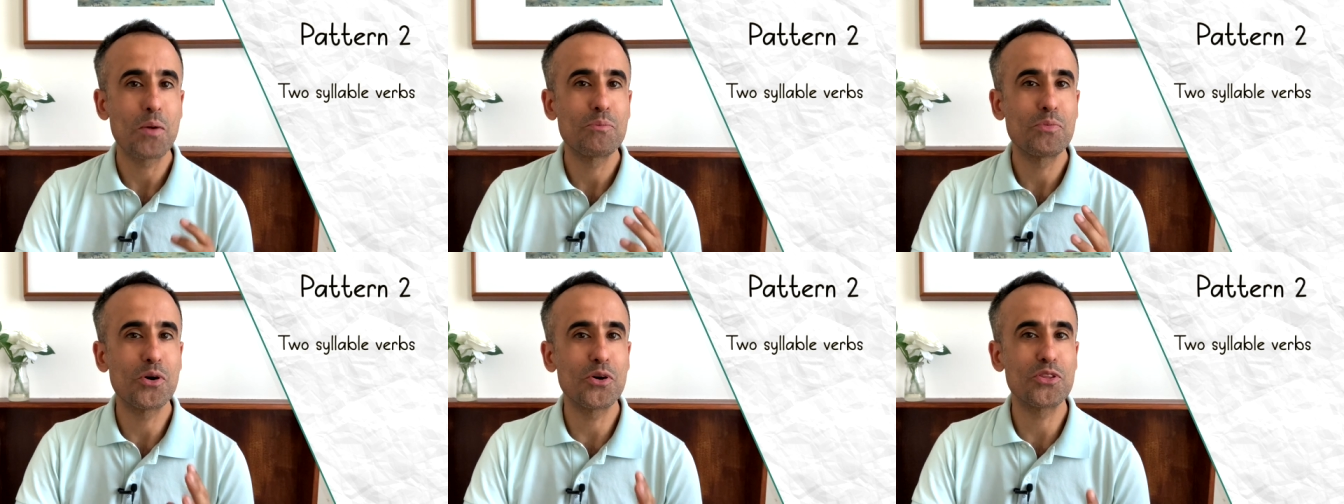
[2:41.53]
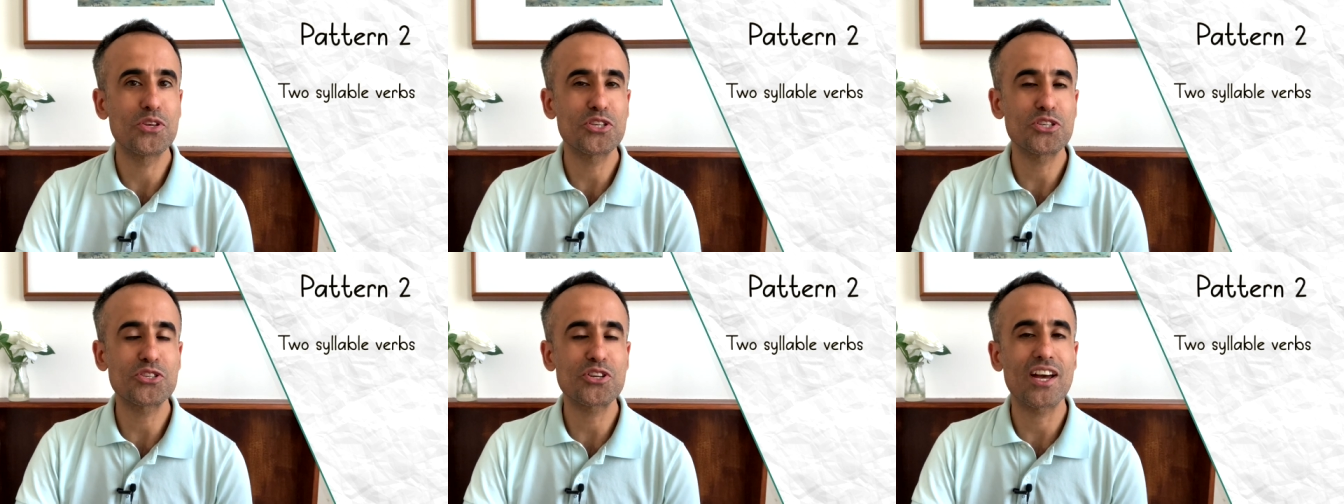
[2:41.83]
put
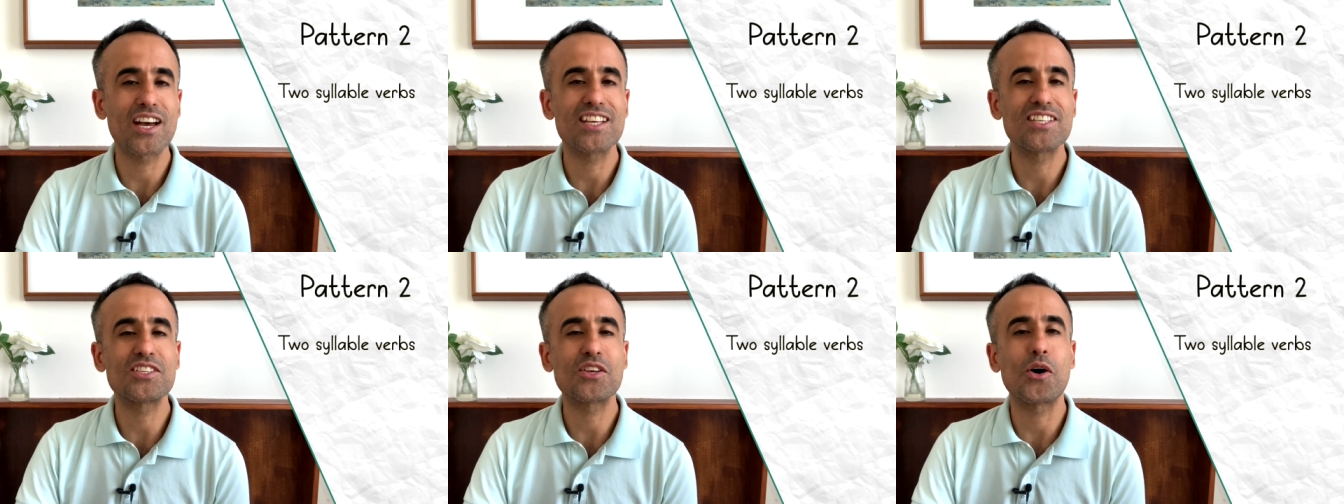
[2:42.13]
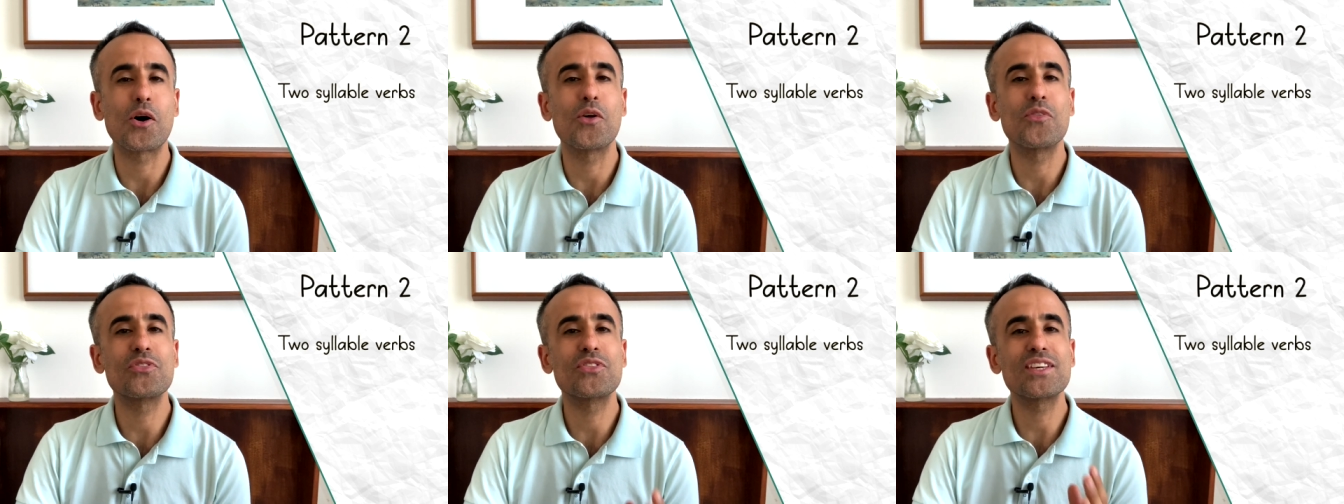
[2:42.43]
the stress
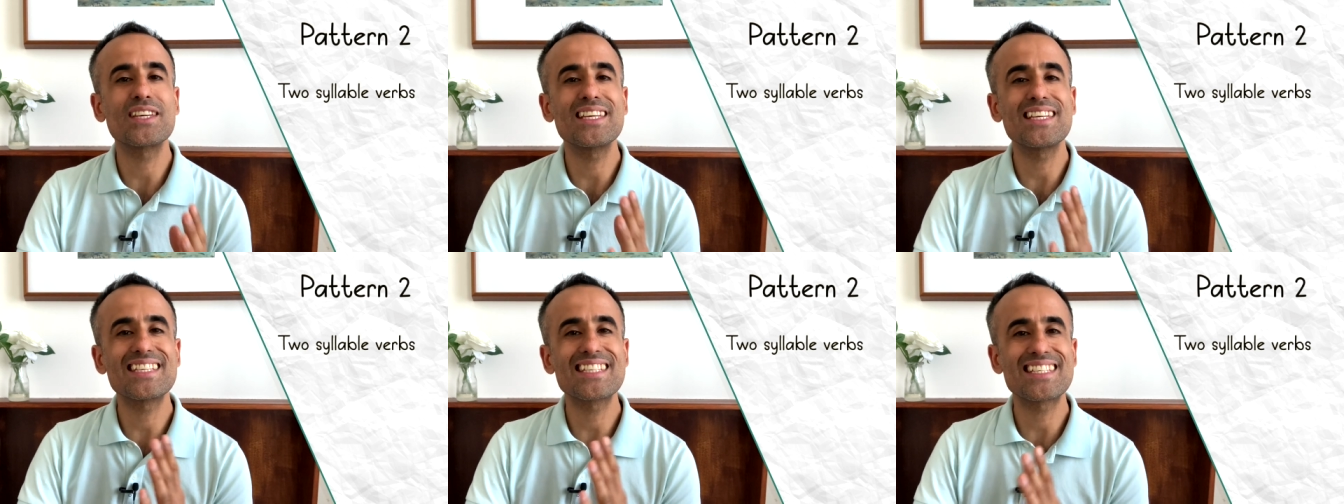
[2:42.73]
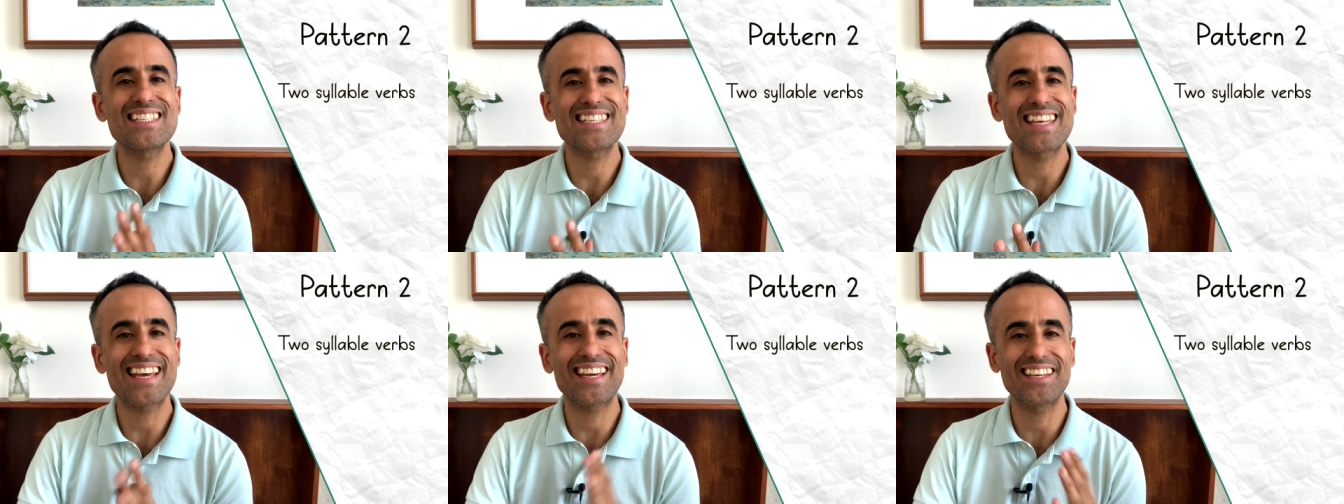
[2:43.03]
on the
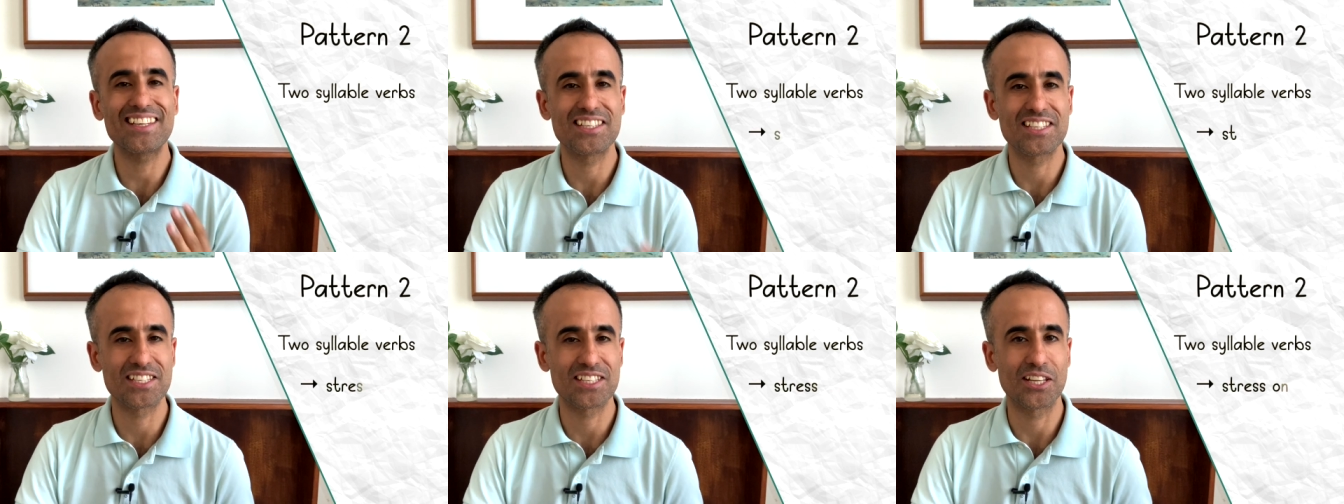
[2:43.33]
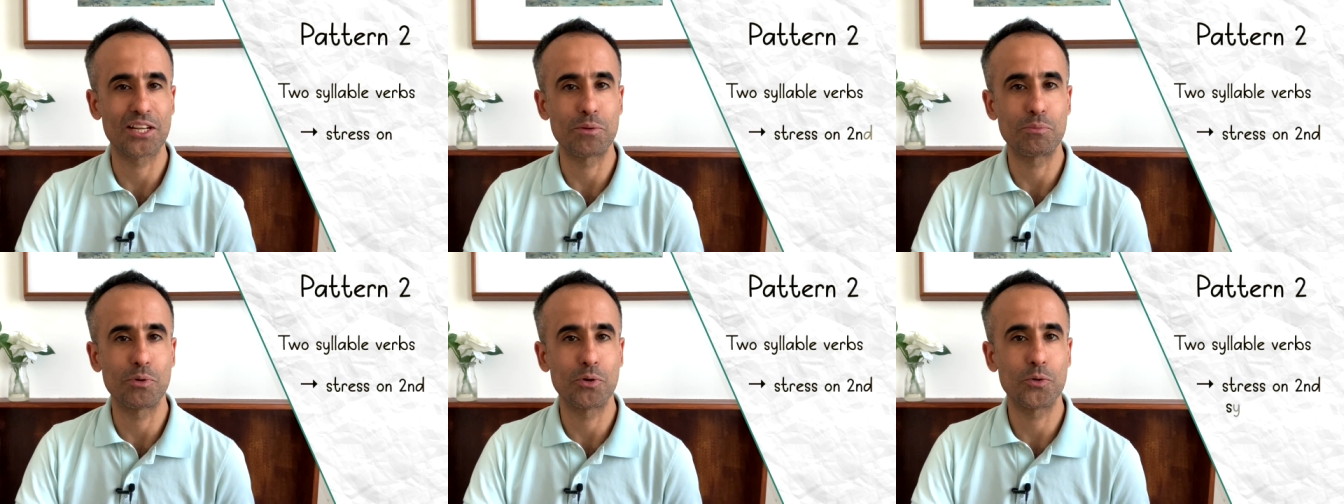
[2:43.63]
second
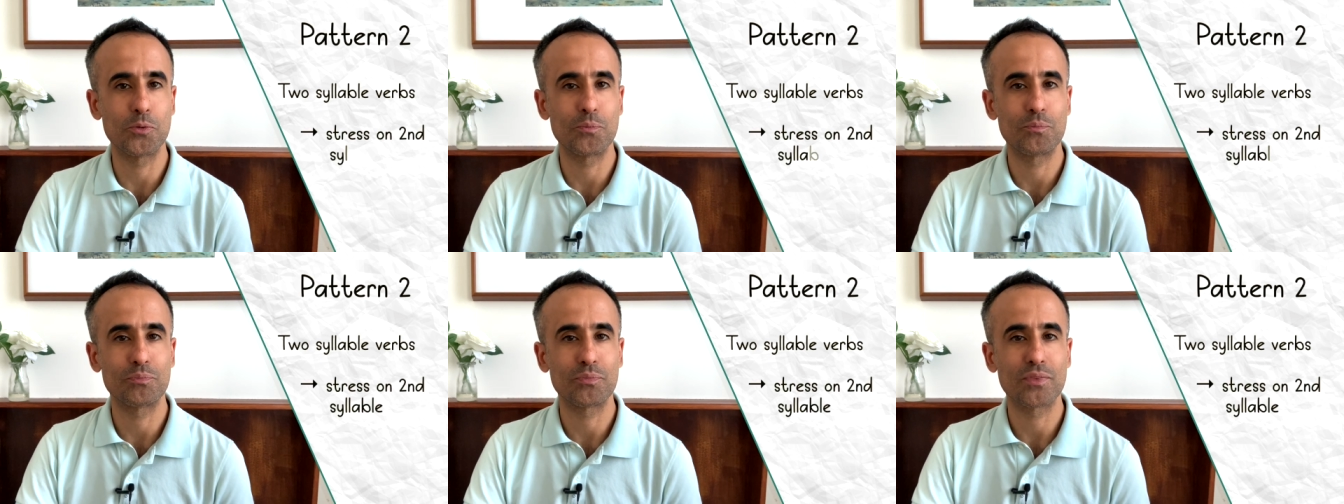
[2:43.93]
syllable.